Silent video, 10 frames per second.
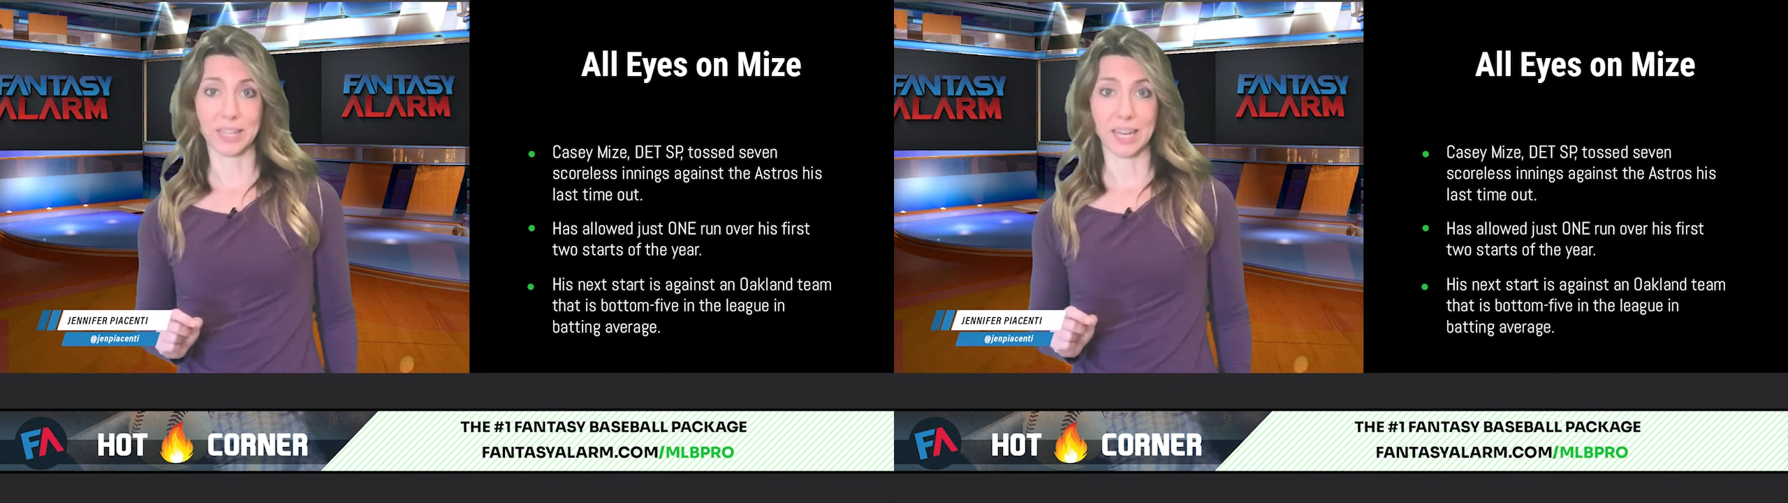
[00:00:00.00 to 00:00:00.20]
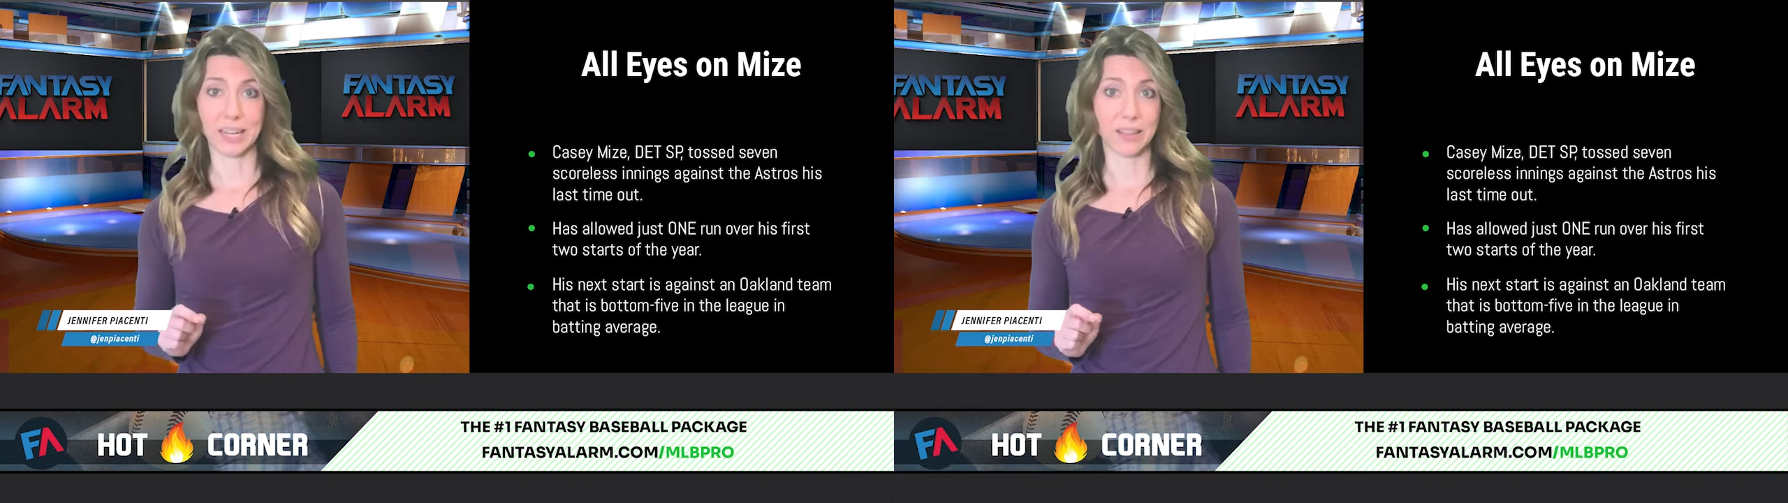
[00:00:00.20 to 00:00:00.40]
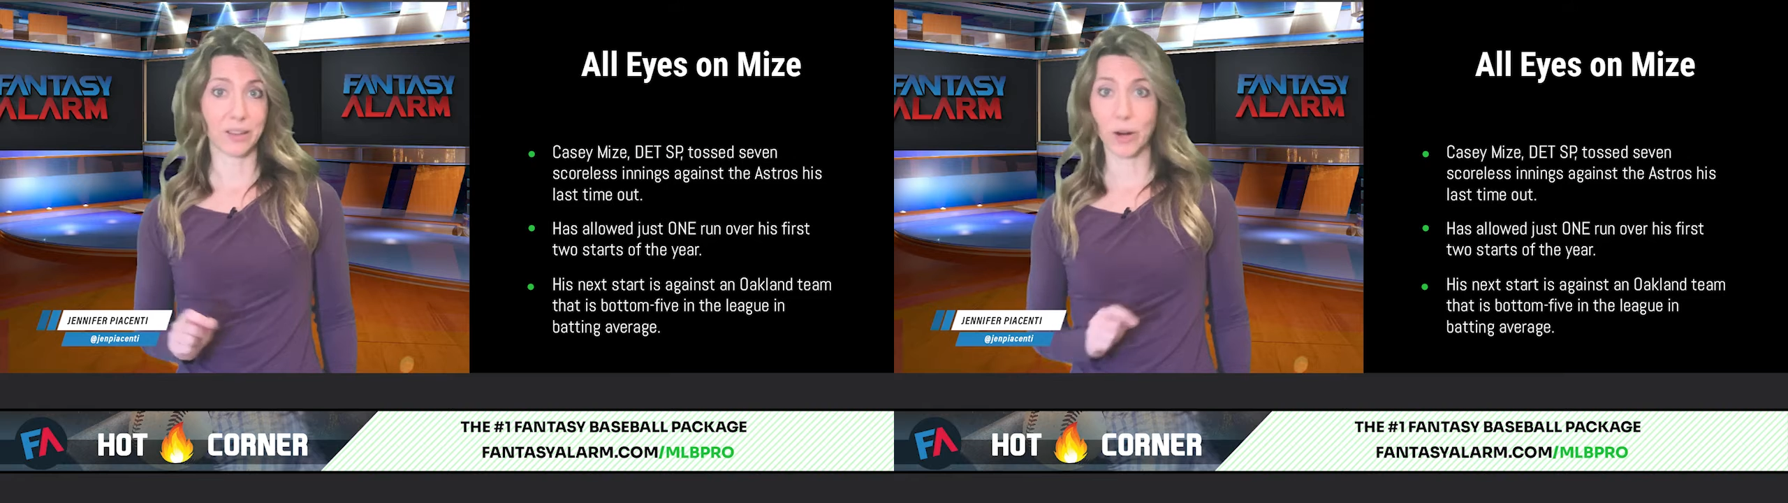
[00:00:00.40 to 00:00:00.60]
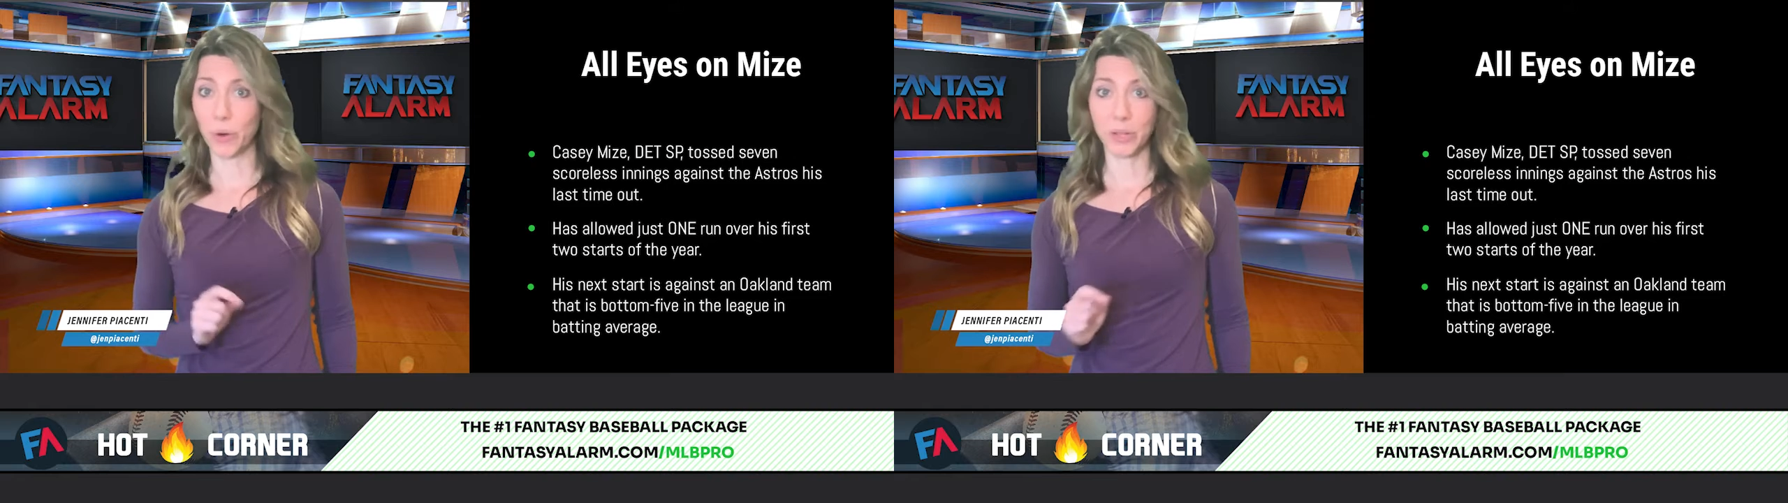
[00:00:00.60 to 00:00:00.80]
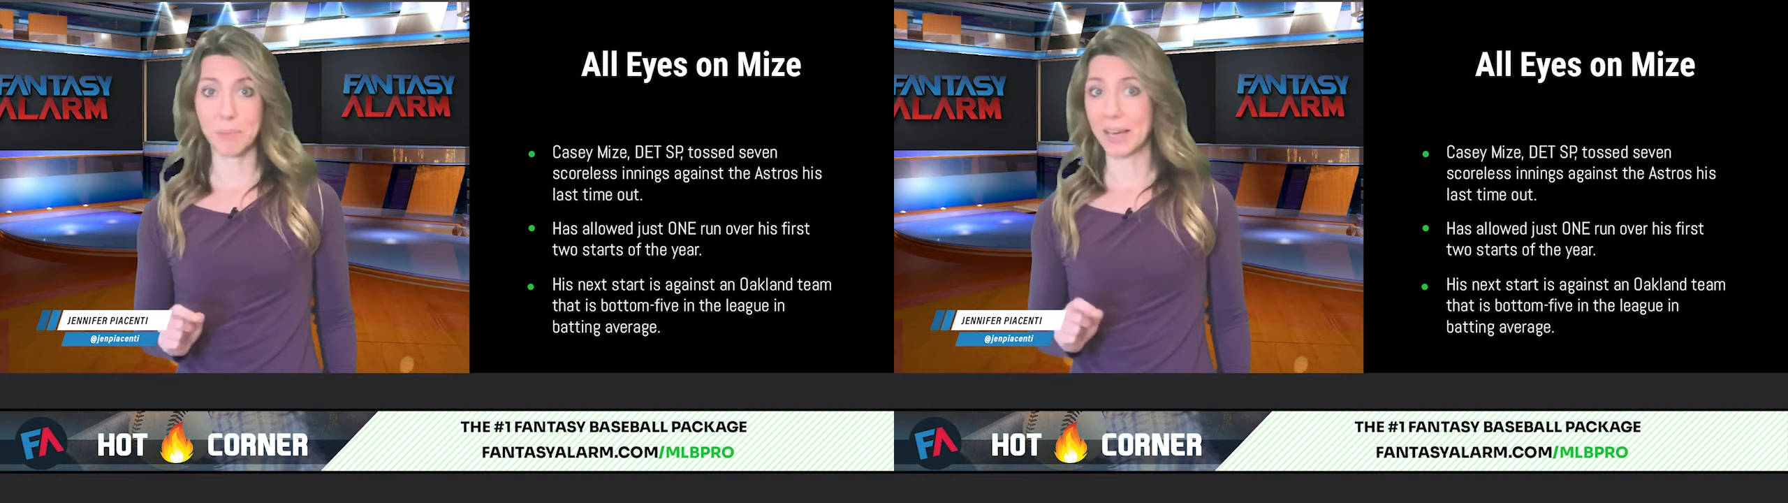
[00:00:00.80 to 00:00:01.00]
and they're
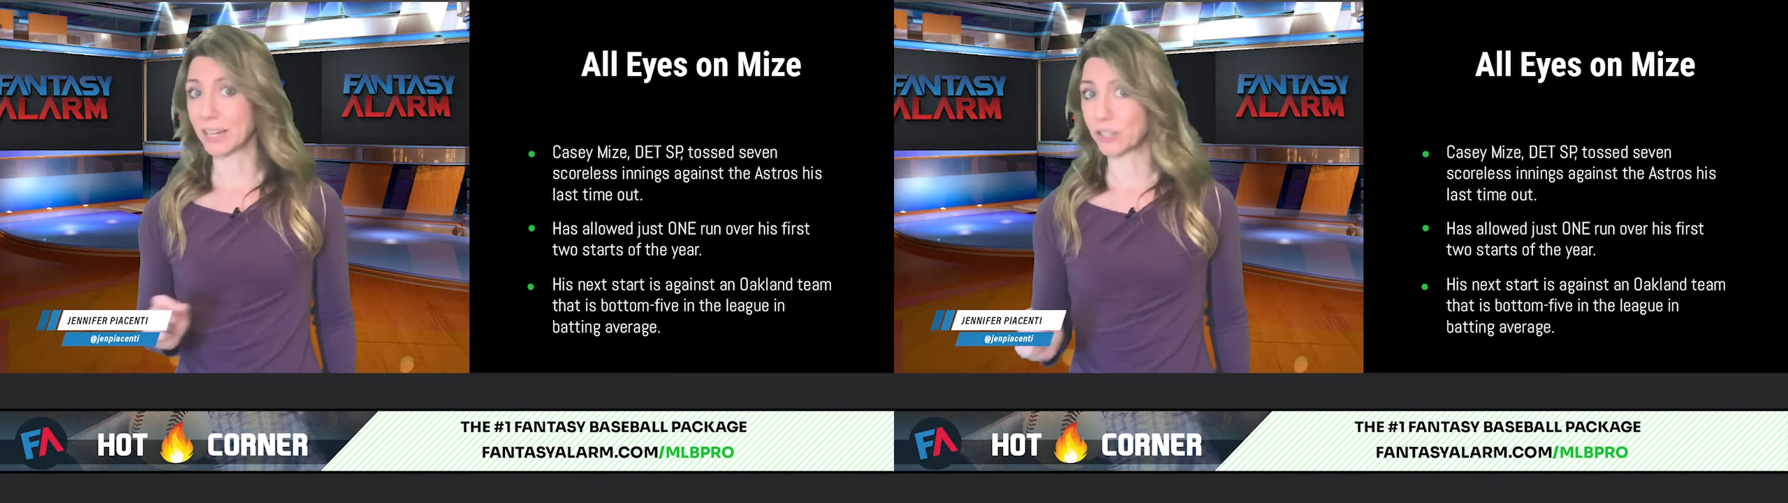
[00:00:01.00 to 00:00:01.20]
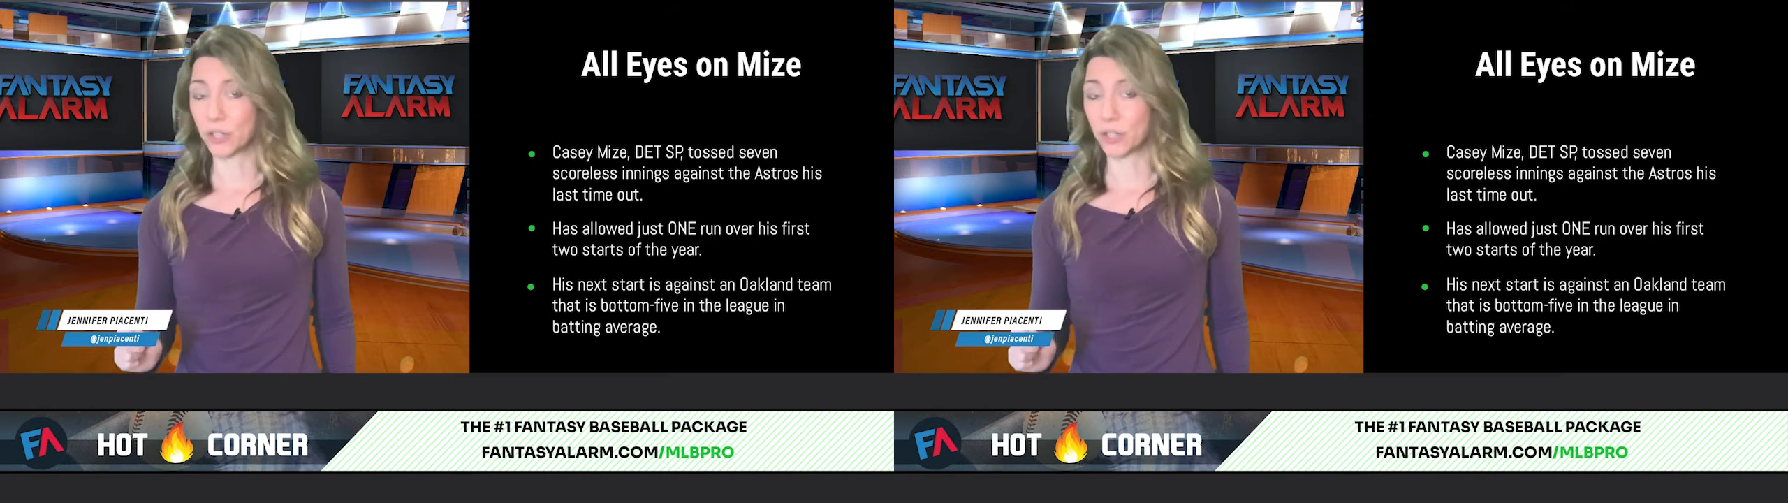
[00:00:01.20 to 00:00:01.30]
only batting